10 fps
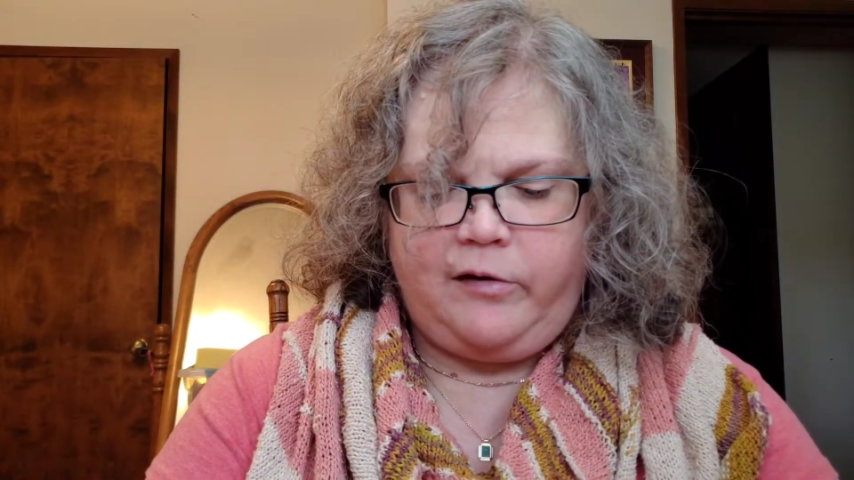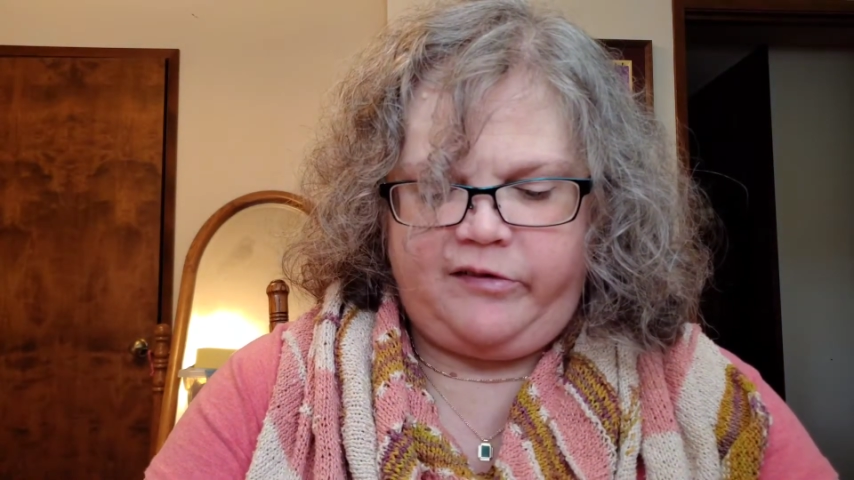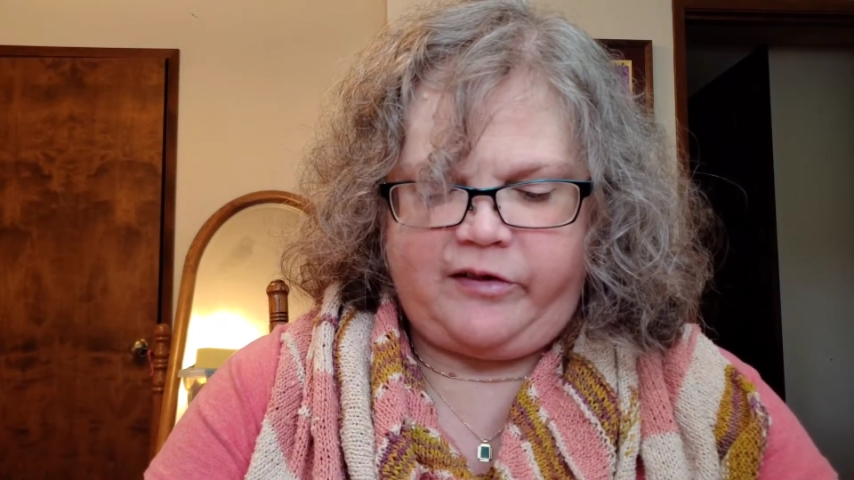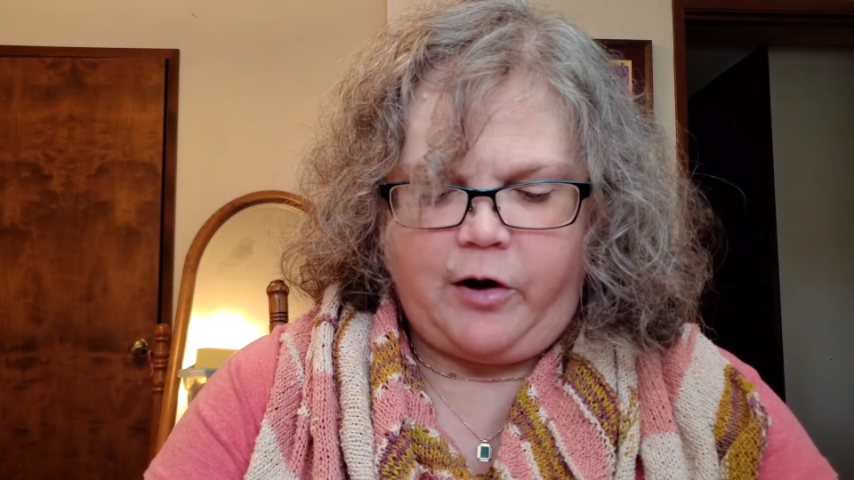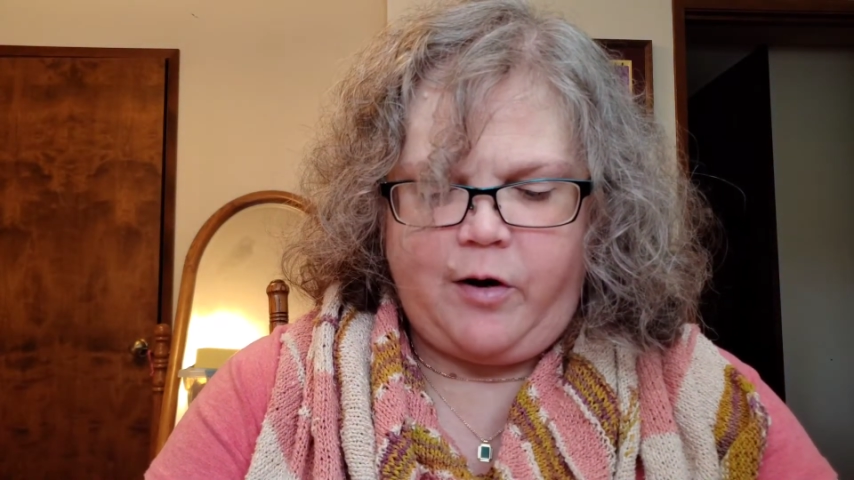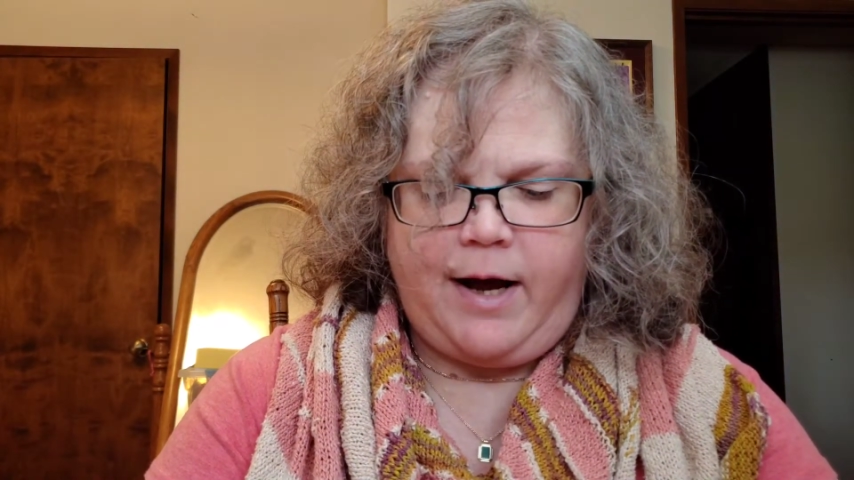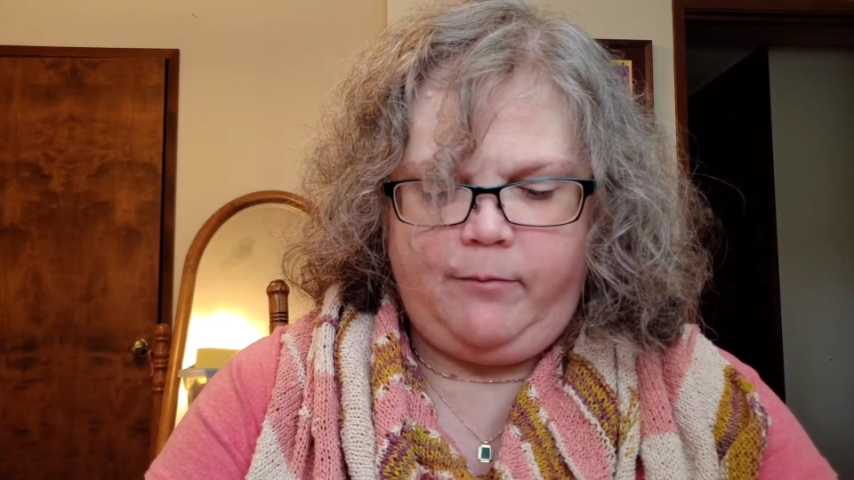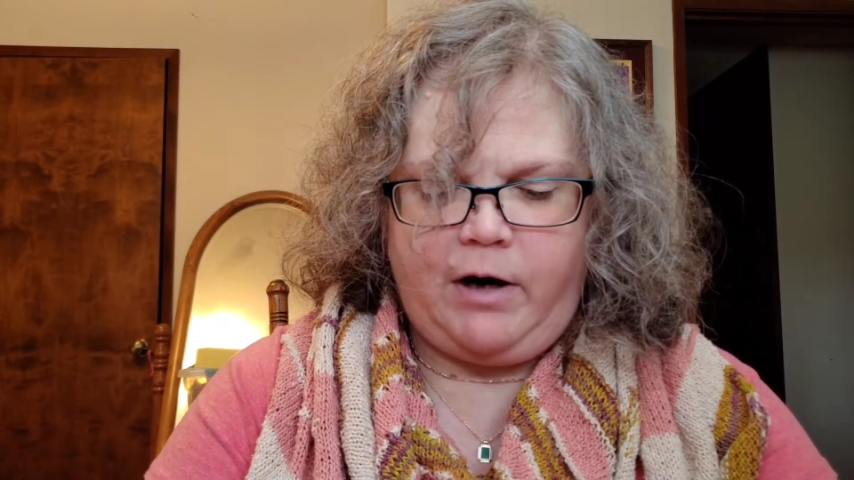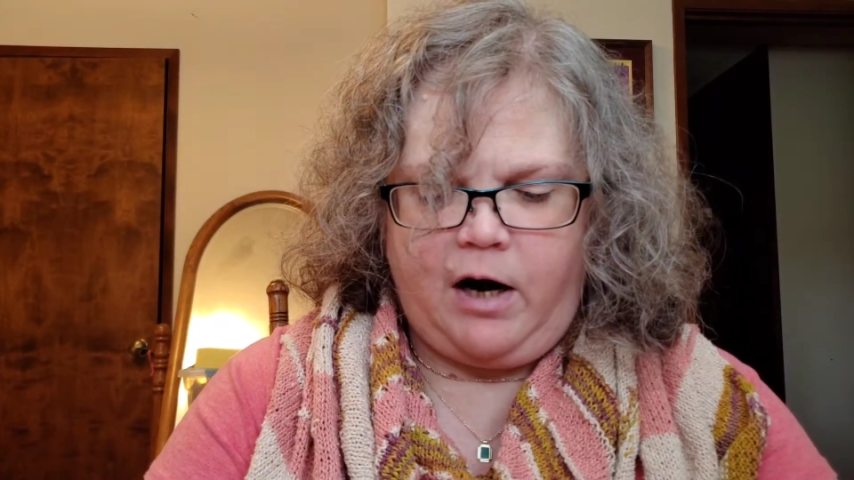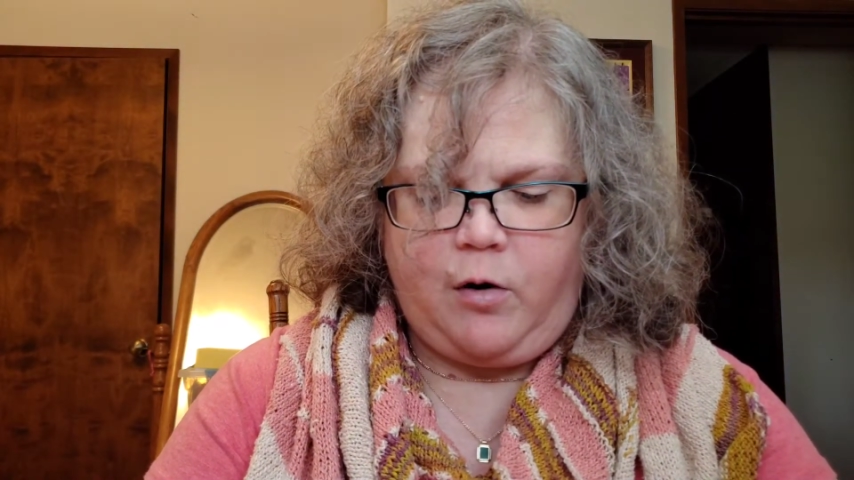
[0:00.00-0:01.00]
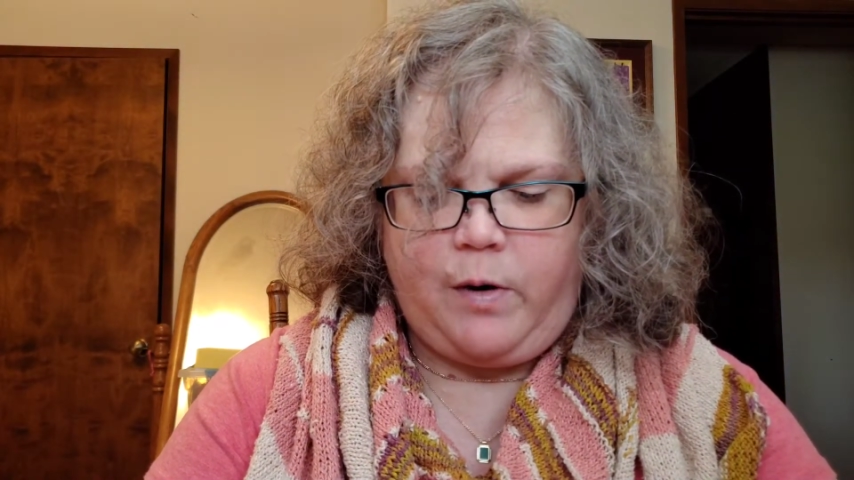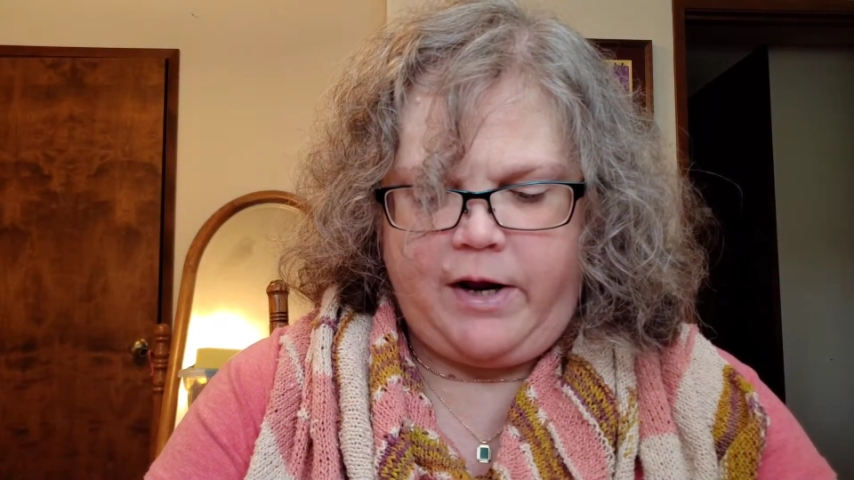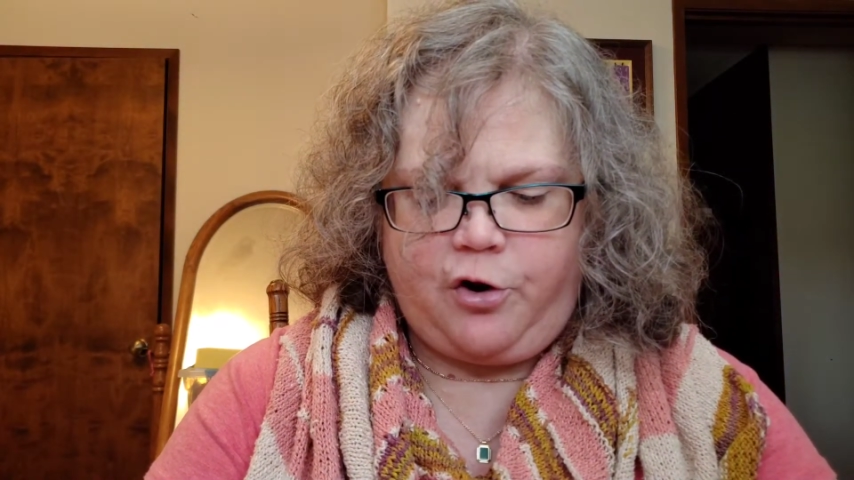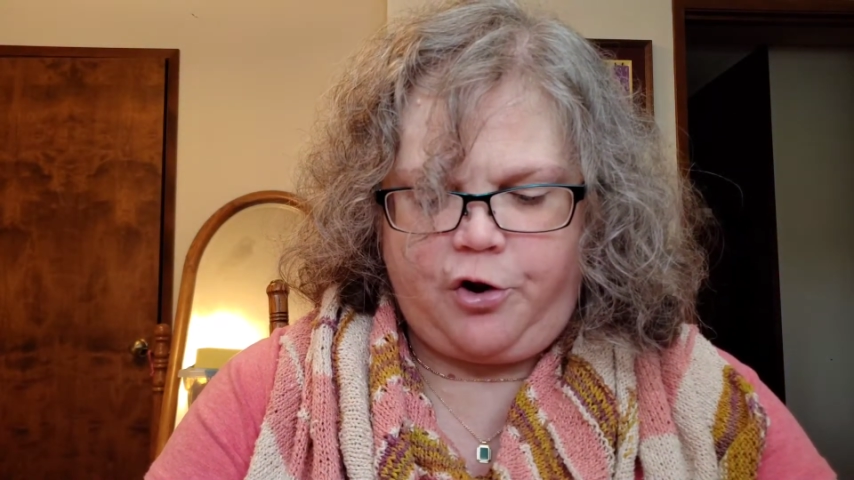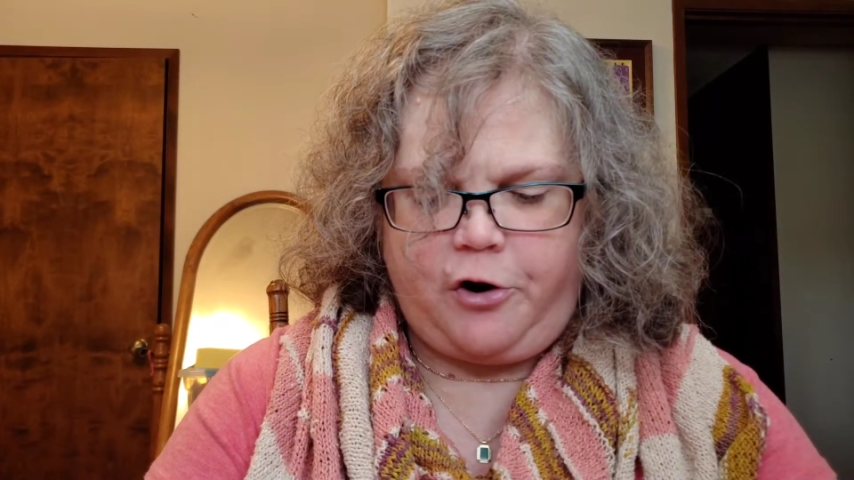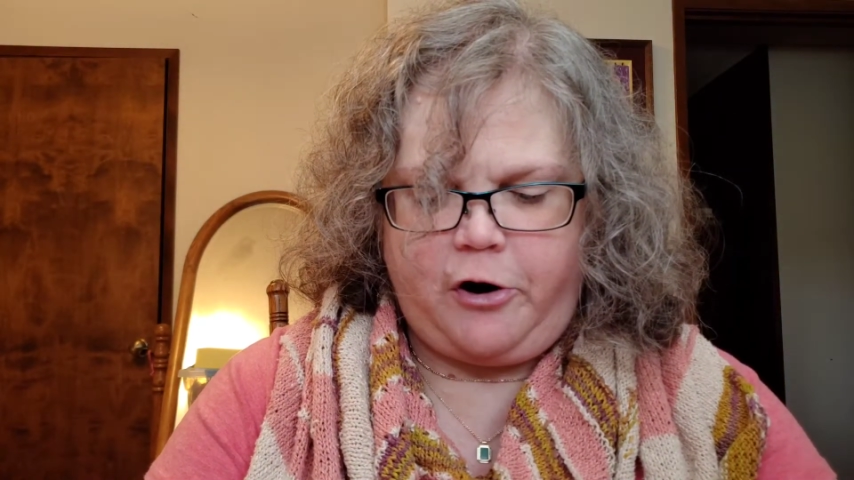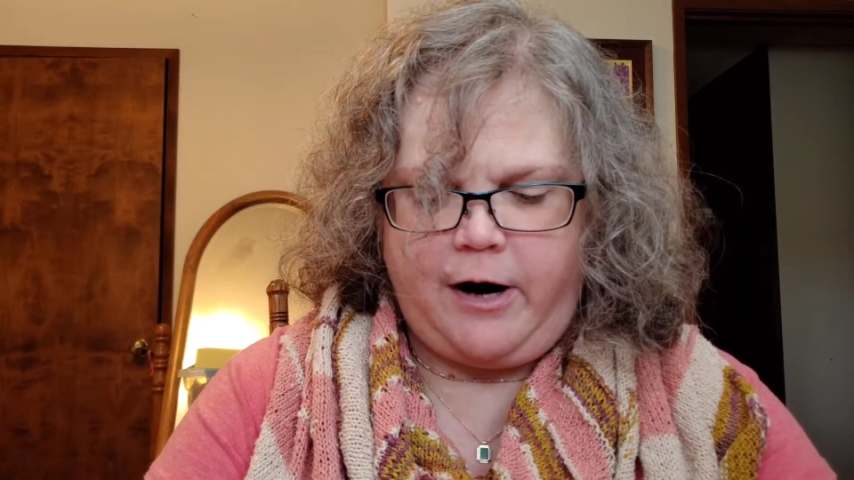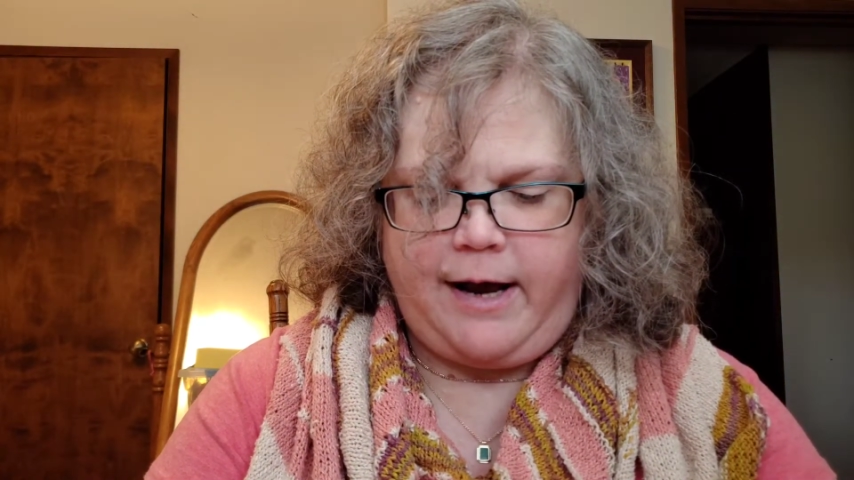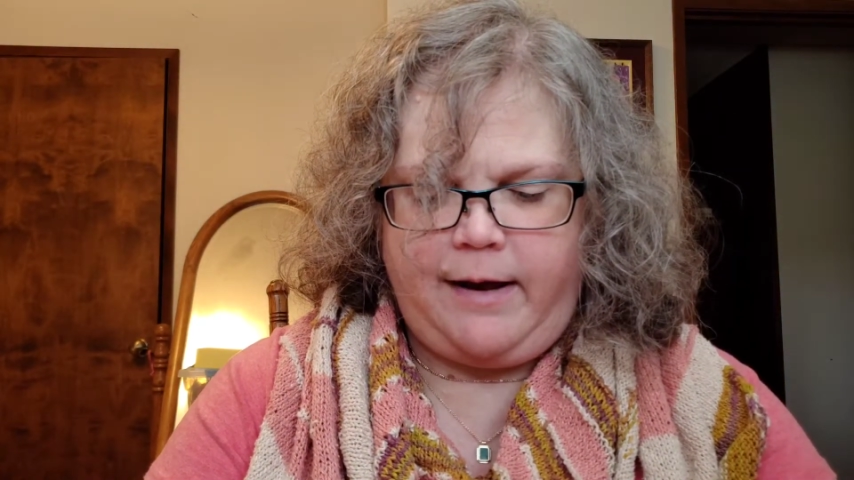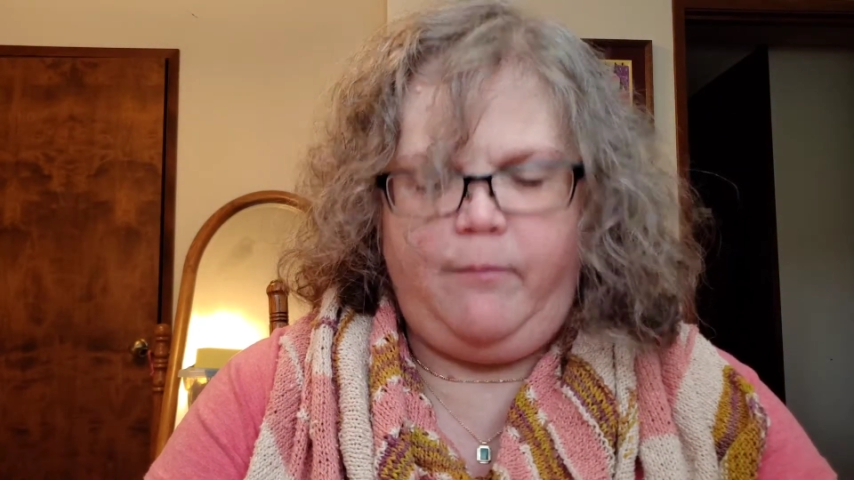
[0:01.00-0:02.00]
So I'm not quite
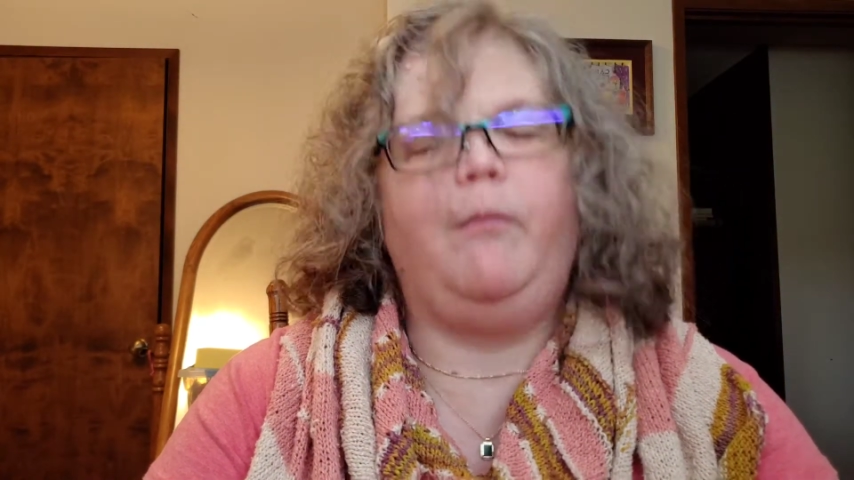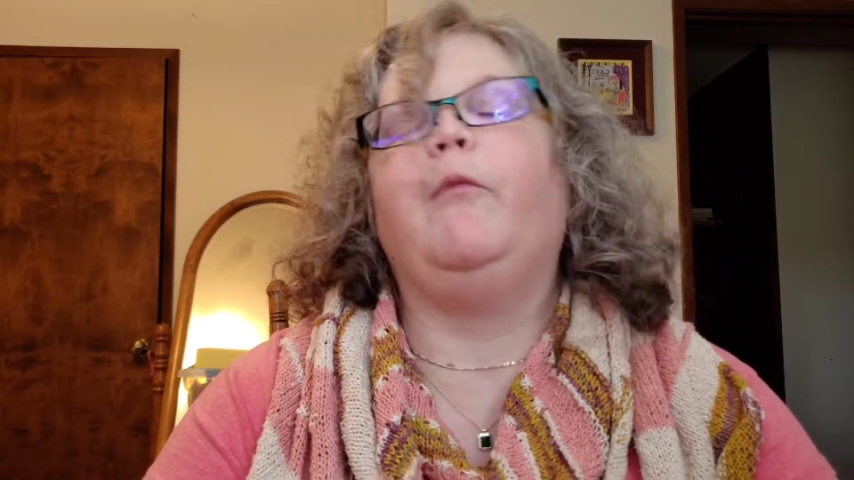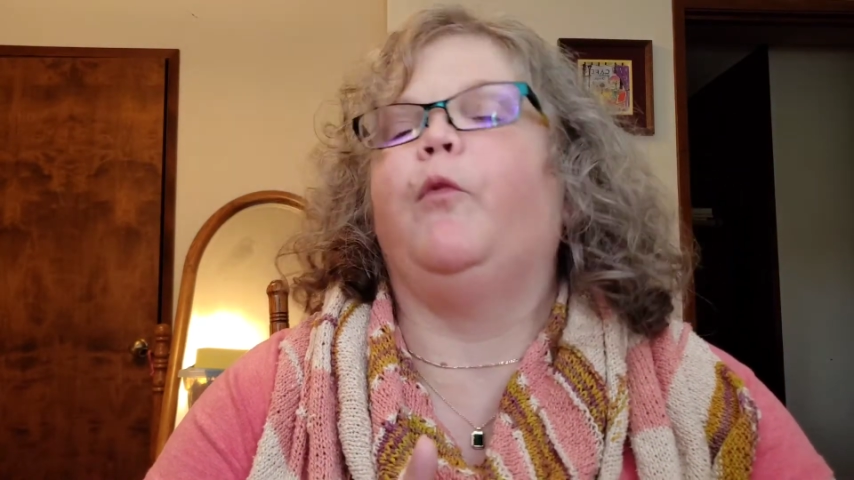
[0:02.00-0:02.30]
sure I am